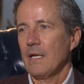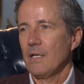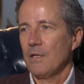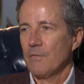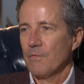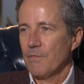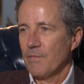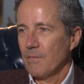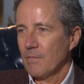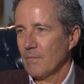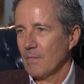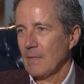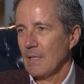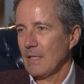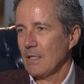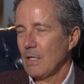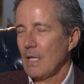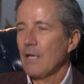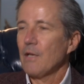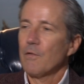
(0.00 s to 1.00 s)

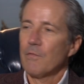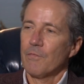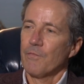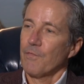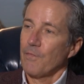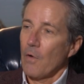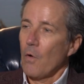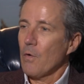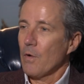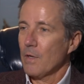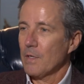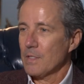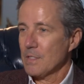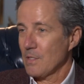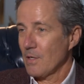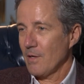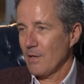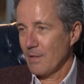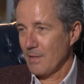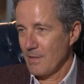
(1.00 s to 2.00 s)
didn't
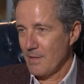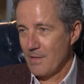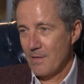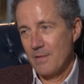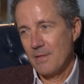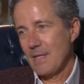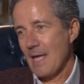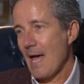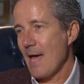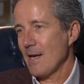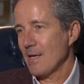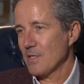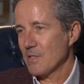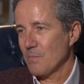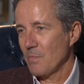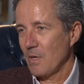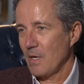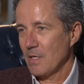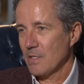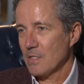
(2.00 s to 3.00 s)
focus on that
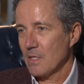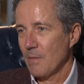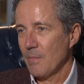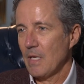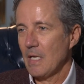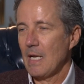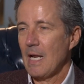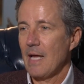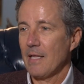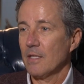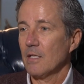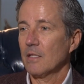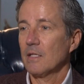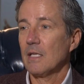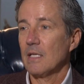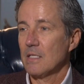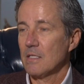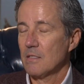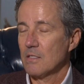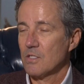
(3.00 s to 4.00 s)
as much. I mean, I thought
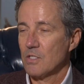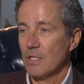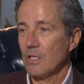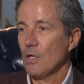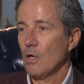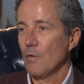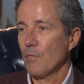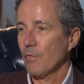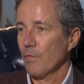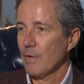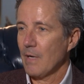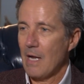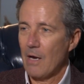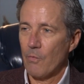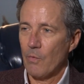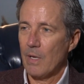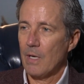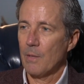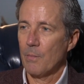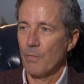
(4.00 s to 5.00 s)
they sent over, and I
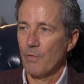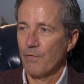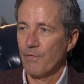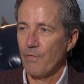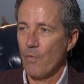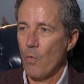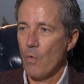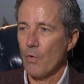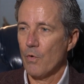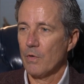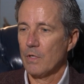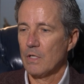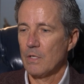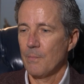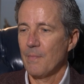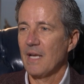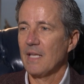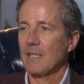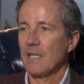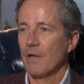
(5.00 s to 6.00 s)
read it before,
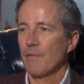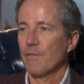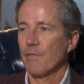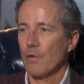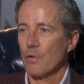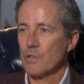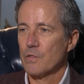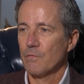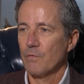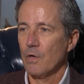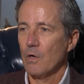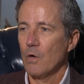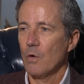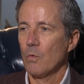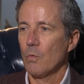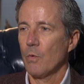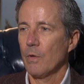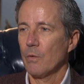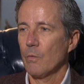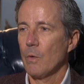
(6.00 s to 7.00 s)
to make that first
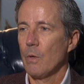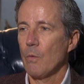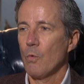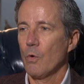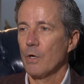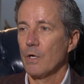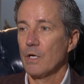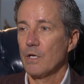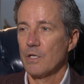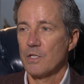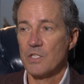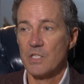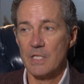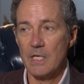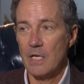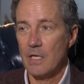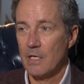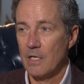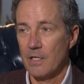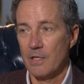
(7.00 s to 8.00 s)
vote, whether we wanted to
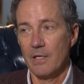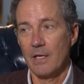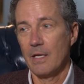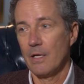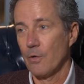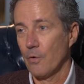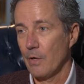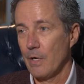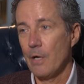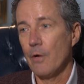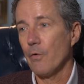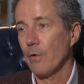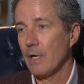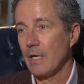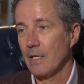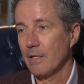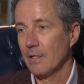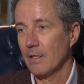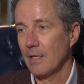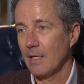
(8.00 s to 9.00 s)
see anything or hear
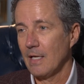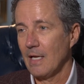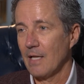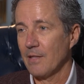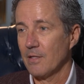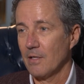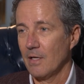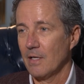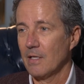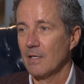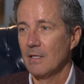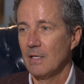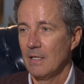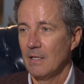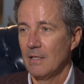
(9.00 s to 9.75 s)
anything. I thought